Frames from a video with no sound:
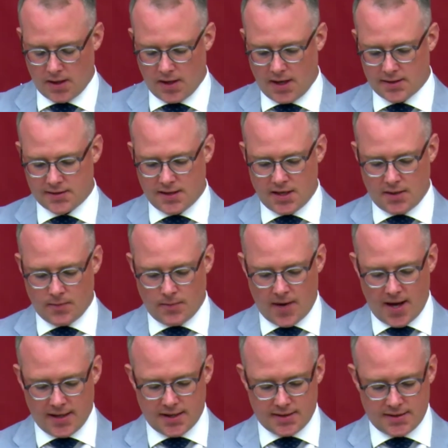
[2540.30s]
It's then
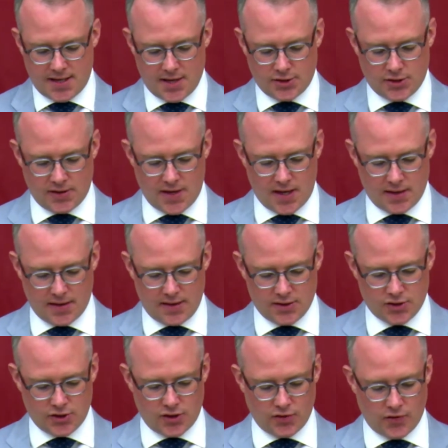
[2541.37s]
my contention that this
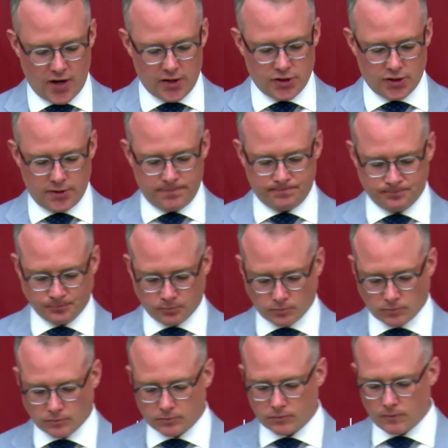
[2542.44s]
generation,
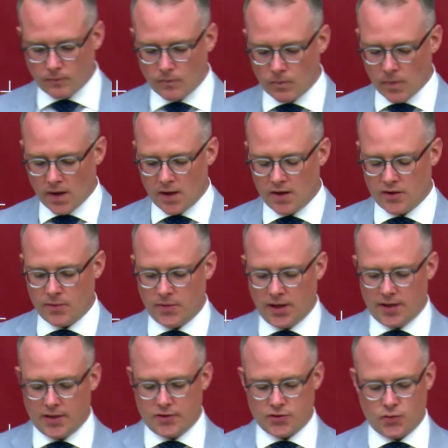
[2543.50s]
the
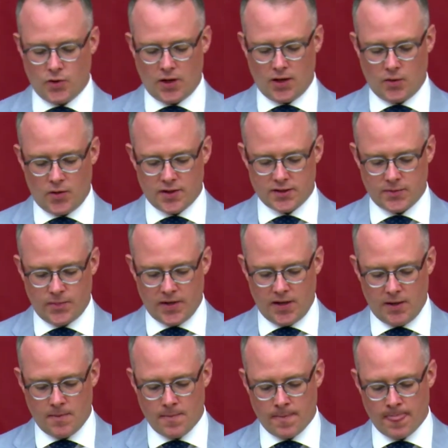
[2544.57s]
millennials, will at once
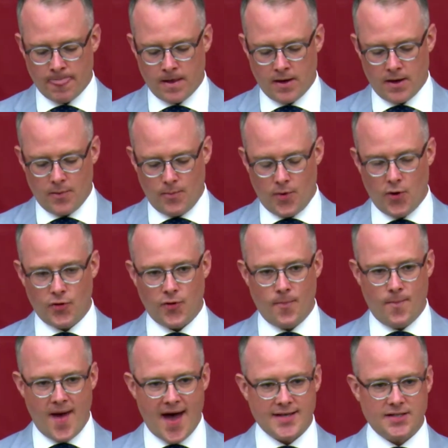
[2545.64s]
be both
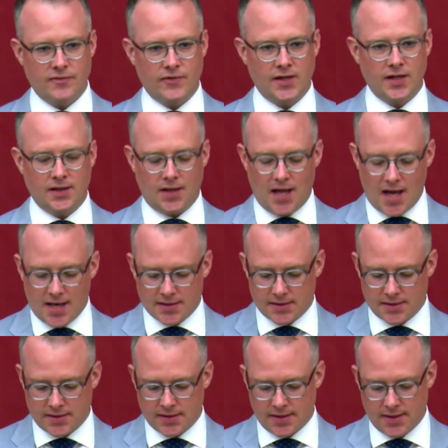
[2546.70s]
massively
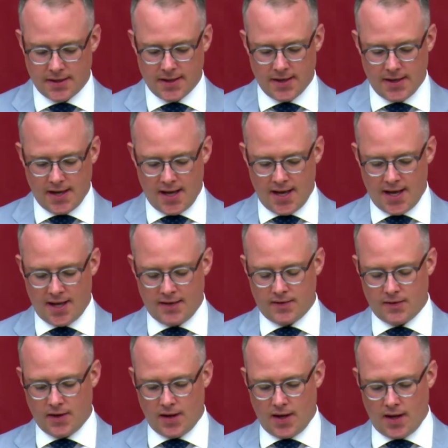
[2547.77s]
lost and
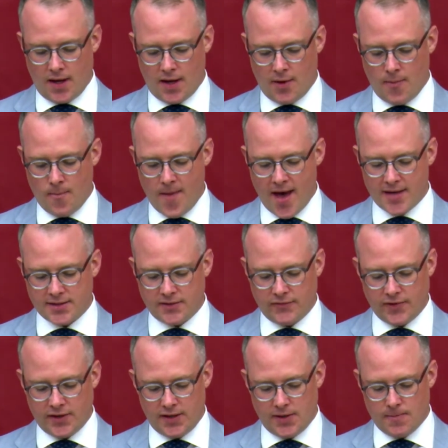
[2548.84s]

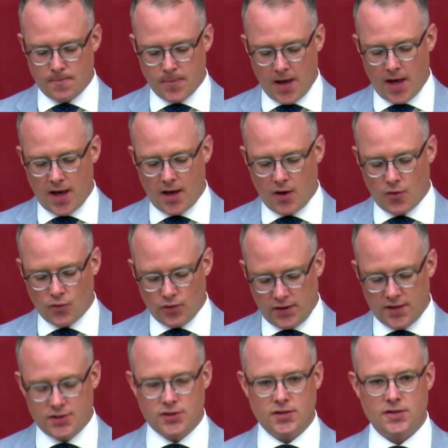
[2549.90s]
massively
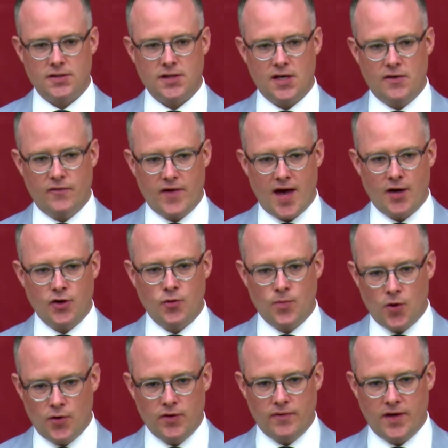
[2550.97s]
religious and value
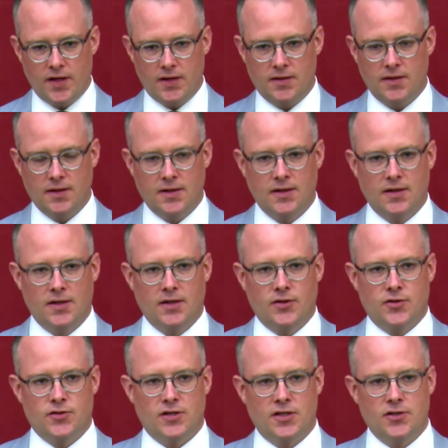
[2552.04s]
motivated.
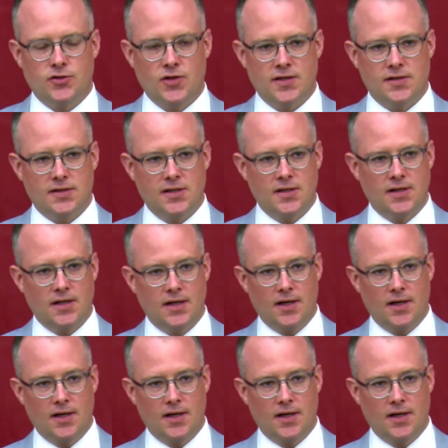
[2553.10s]
There's an interesting,